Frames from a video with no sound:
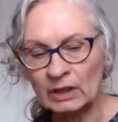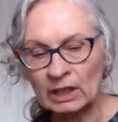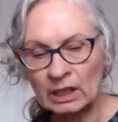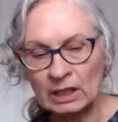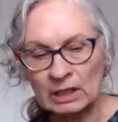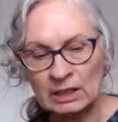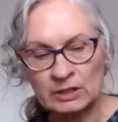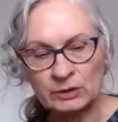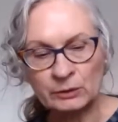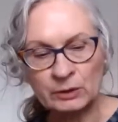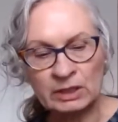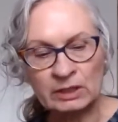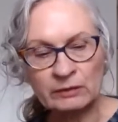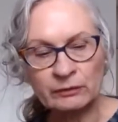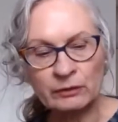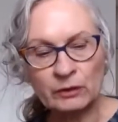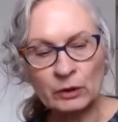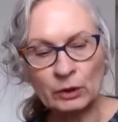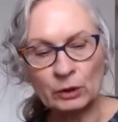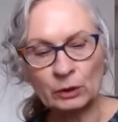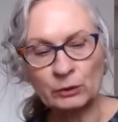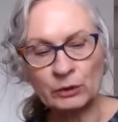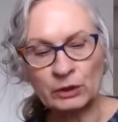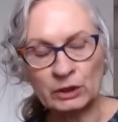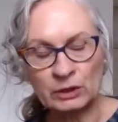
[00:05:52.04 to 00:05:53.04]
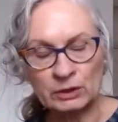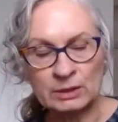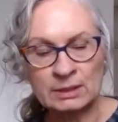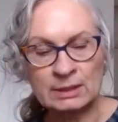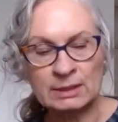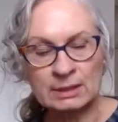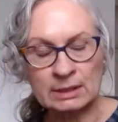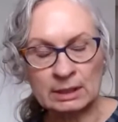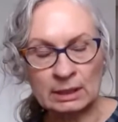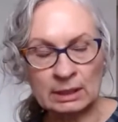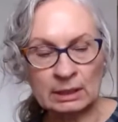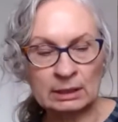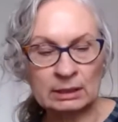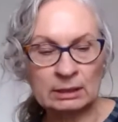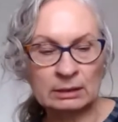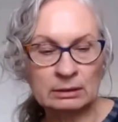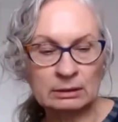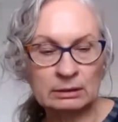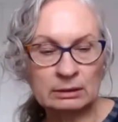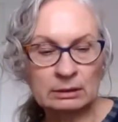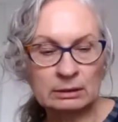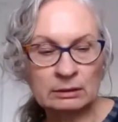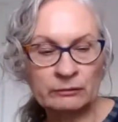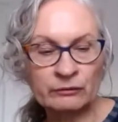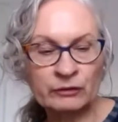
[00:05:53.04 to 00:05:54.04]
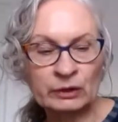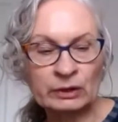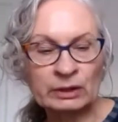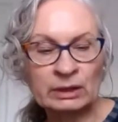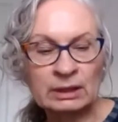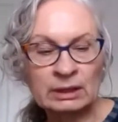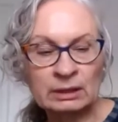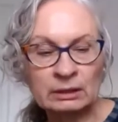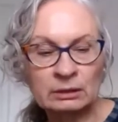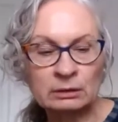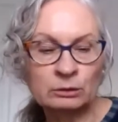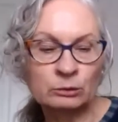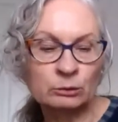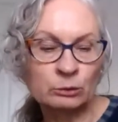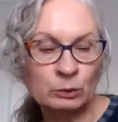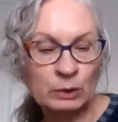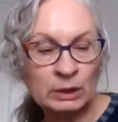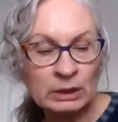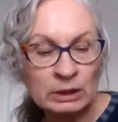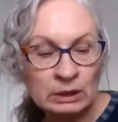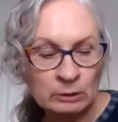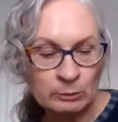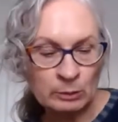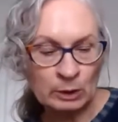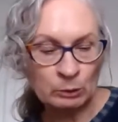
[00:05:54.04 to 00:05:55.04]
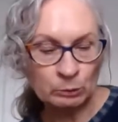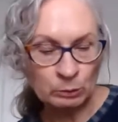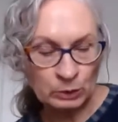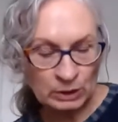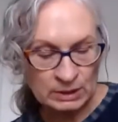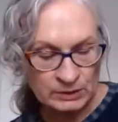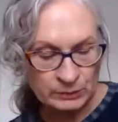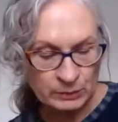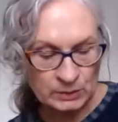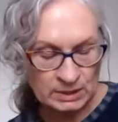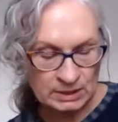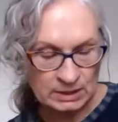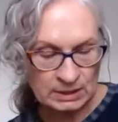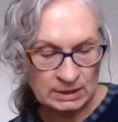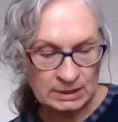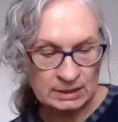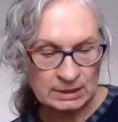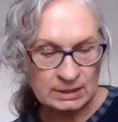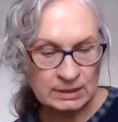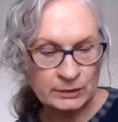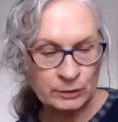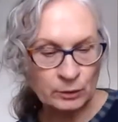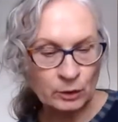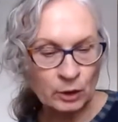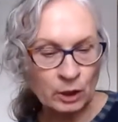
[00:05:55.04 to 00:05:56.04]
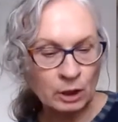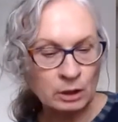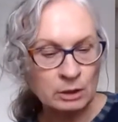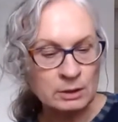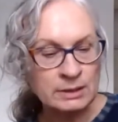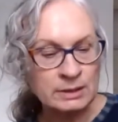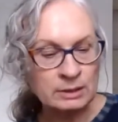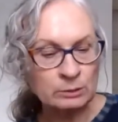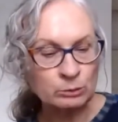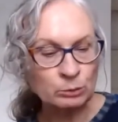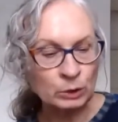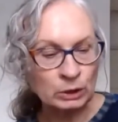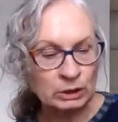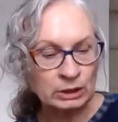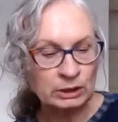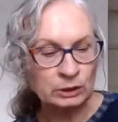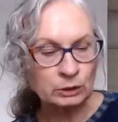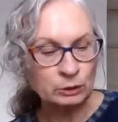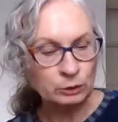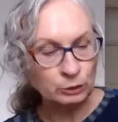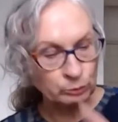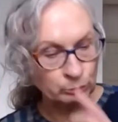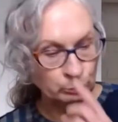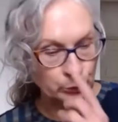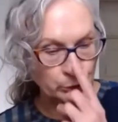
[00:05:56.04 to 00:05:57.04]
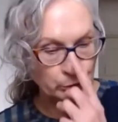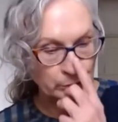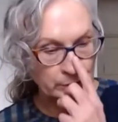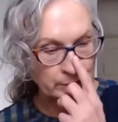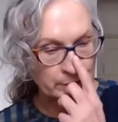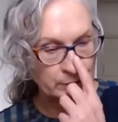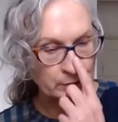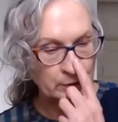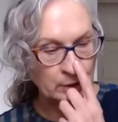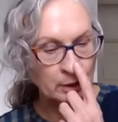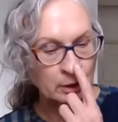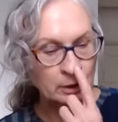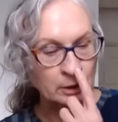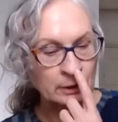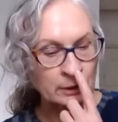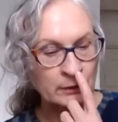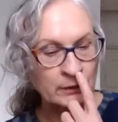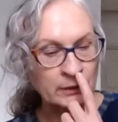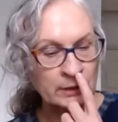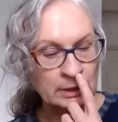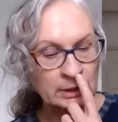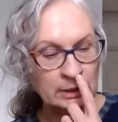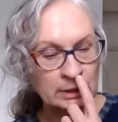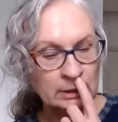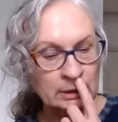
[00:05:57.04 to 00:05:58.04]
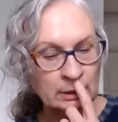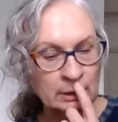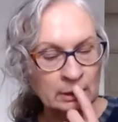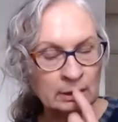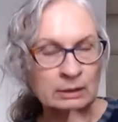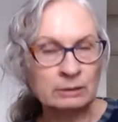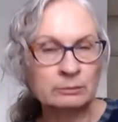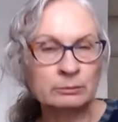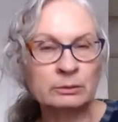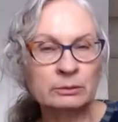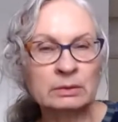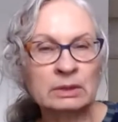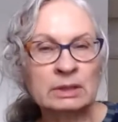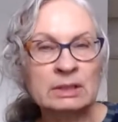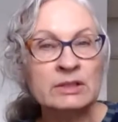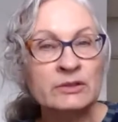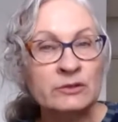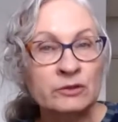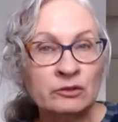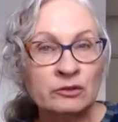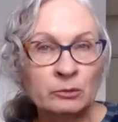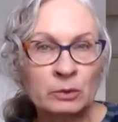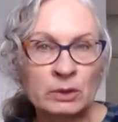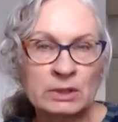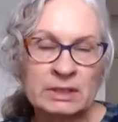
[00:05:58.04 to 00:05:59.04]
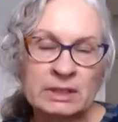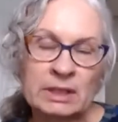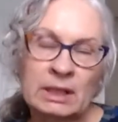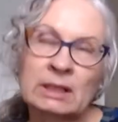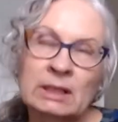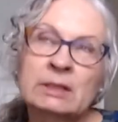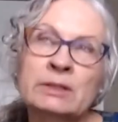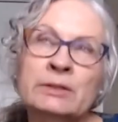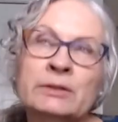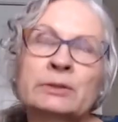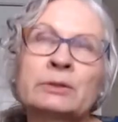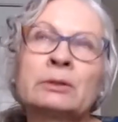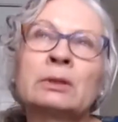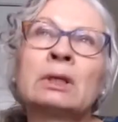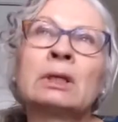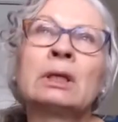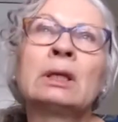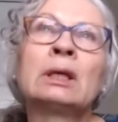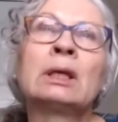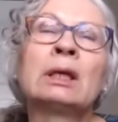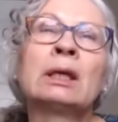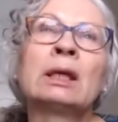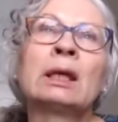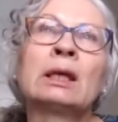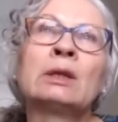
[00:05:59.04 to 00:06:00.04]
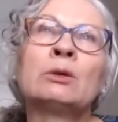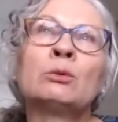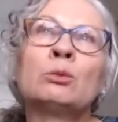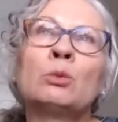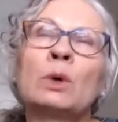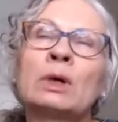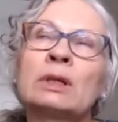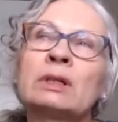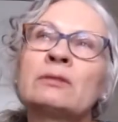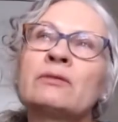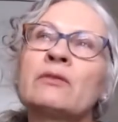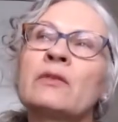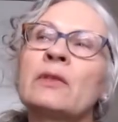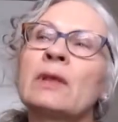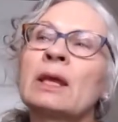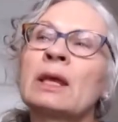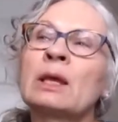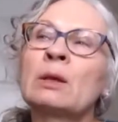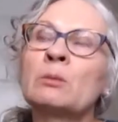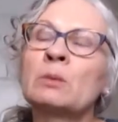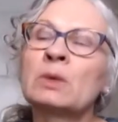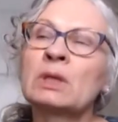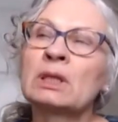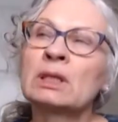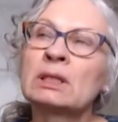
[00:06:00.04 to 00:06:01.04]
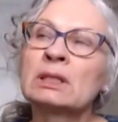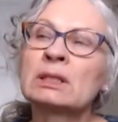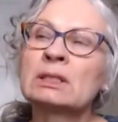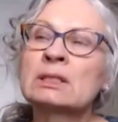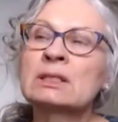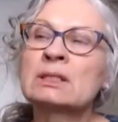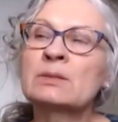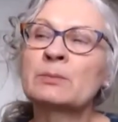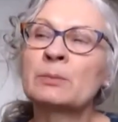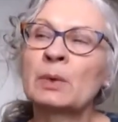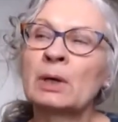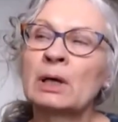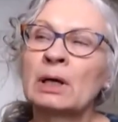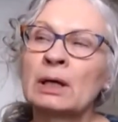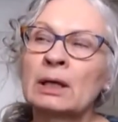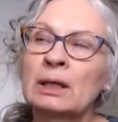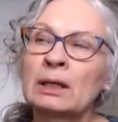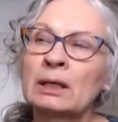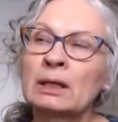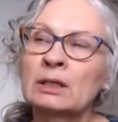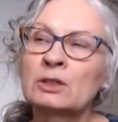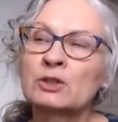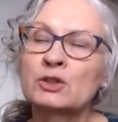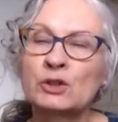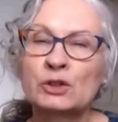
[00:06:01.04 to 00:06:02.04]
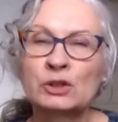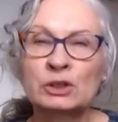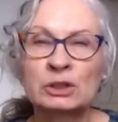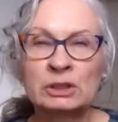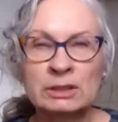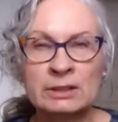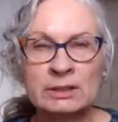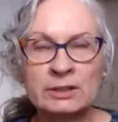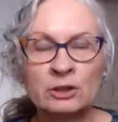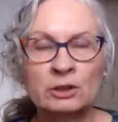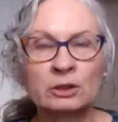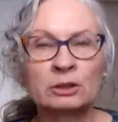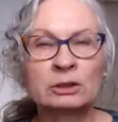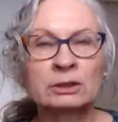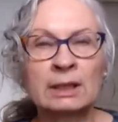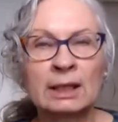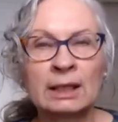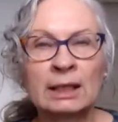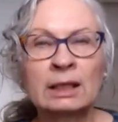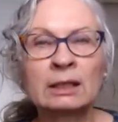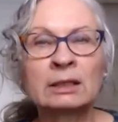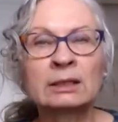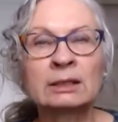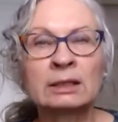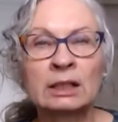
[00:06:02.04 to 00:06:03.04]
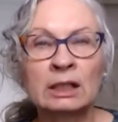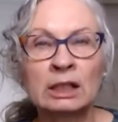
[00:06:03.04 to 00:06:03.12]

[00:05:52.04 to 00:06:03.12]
So even though there's very little written about breast prosthesis, there are some really good books on the history of breast cancer. And one of them is by a journalist called Ellen